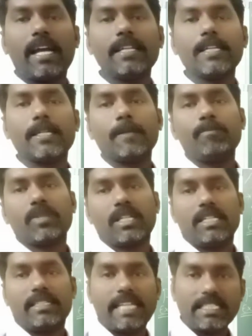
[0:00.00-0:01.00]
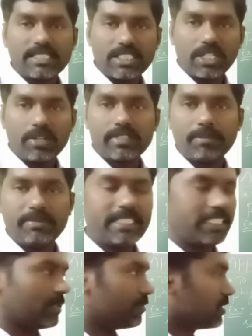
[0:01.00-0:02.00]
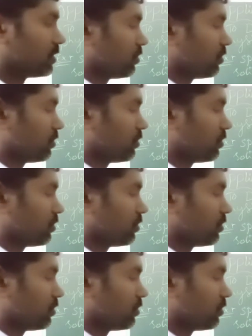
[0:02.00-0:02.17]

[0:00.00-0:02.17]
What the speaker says: and density of the medium.